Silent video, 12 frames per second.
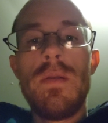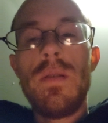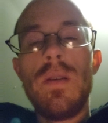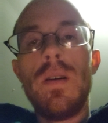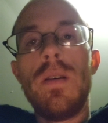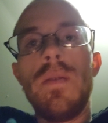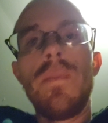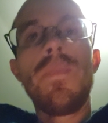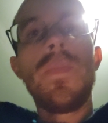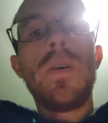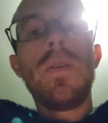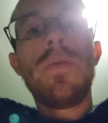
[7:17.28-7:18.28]

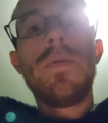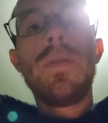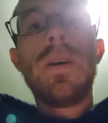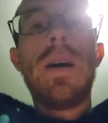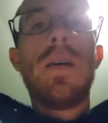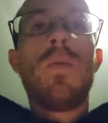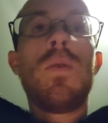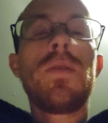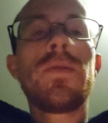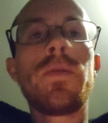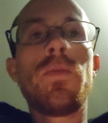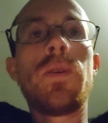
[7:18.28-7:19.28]
Other than that, what
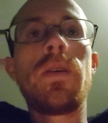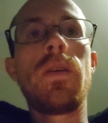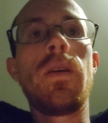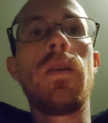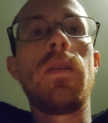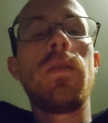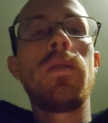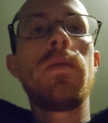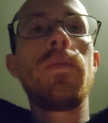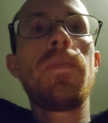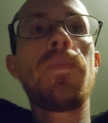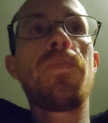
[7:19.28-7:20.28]
else did we get?
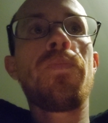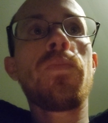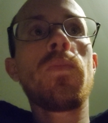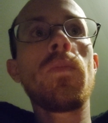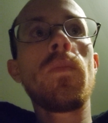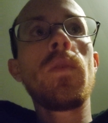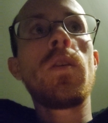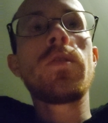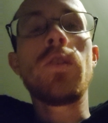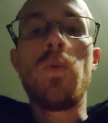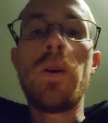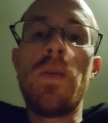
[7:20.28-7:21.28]

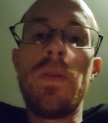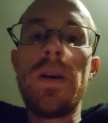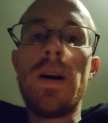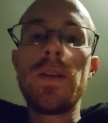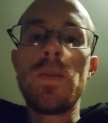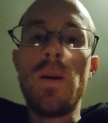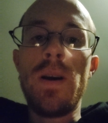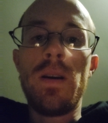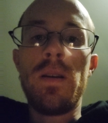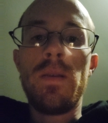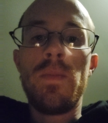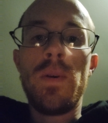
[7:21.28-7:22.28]
So we have a NOS bracket
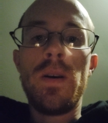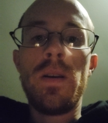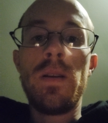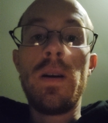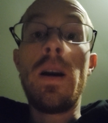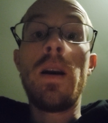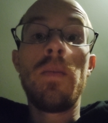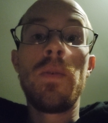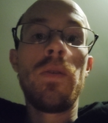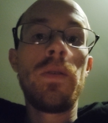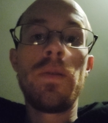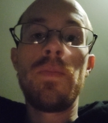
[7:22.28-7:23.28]
on mine. I am
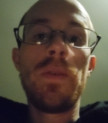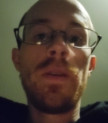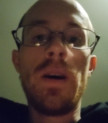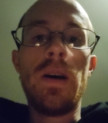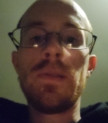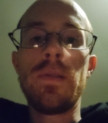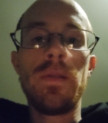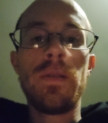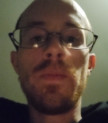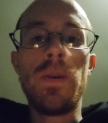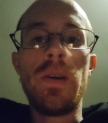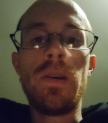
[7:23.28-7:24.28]
going to put NOS on this
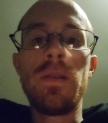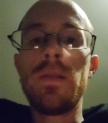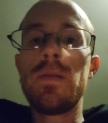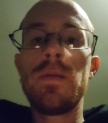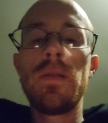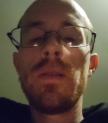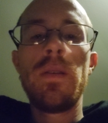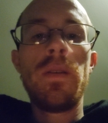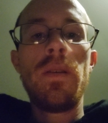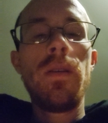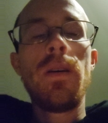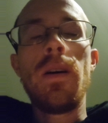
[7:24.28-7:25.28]
bike.
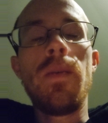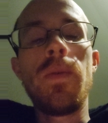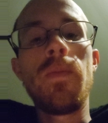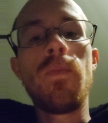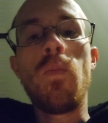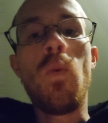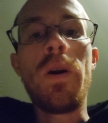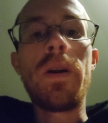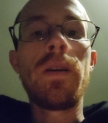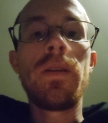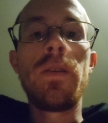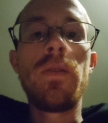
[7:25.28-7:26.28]
I've been wanting
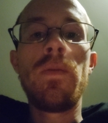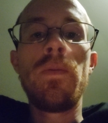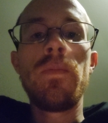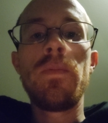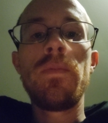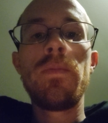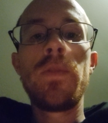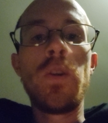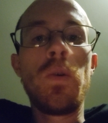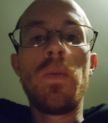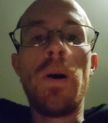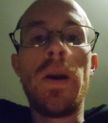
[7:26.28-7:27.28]
to do
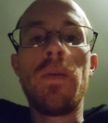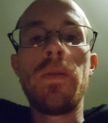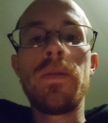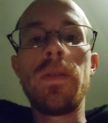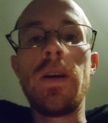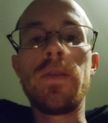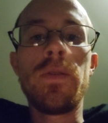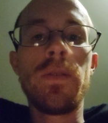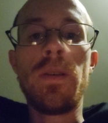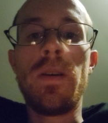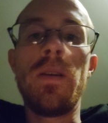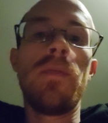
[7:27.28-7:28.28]
a bike with nitrous
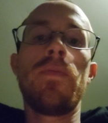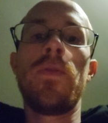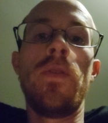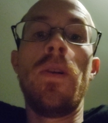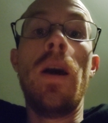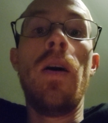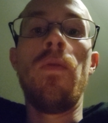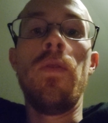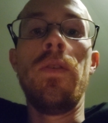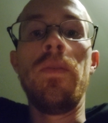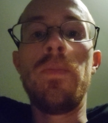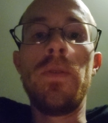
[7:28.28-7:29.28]
on it
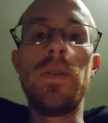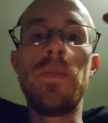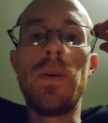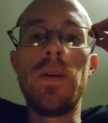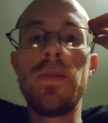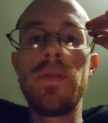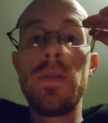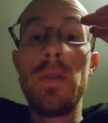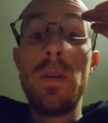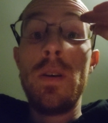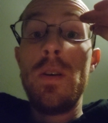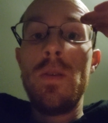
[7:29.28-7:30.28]
forever, pretty much.
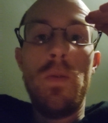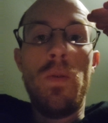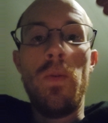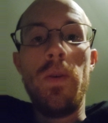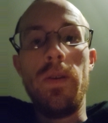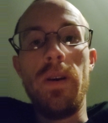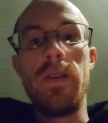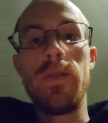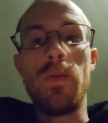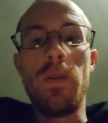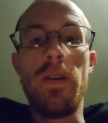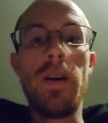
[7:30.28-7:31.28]
Well, really, I just
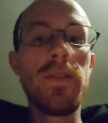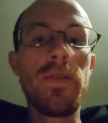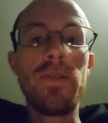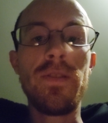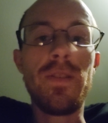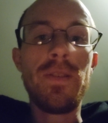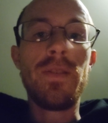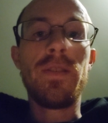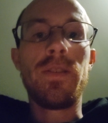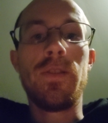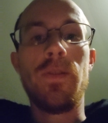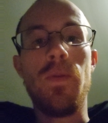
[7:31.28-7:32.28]
want nitrous on anything
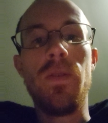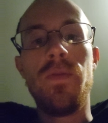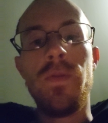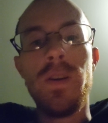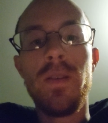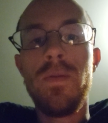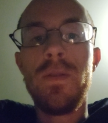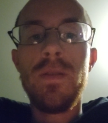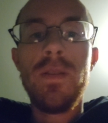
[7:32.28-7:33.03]
just for the fuck of it.